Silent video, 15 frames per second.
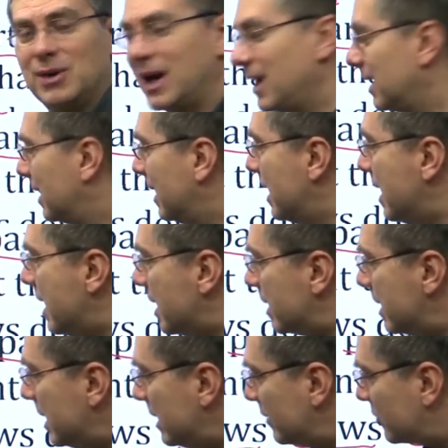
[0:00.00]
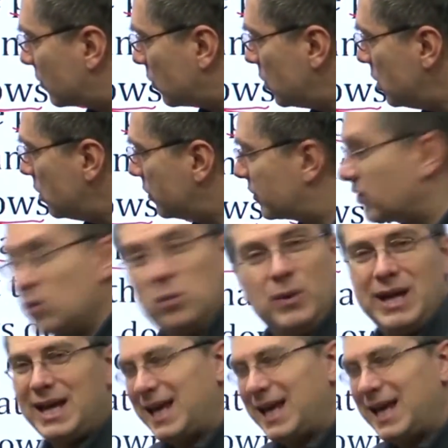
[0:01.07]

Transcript: right? These roots, we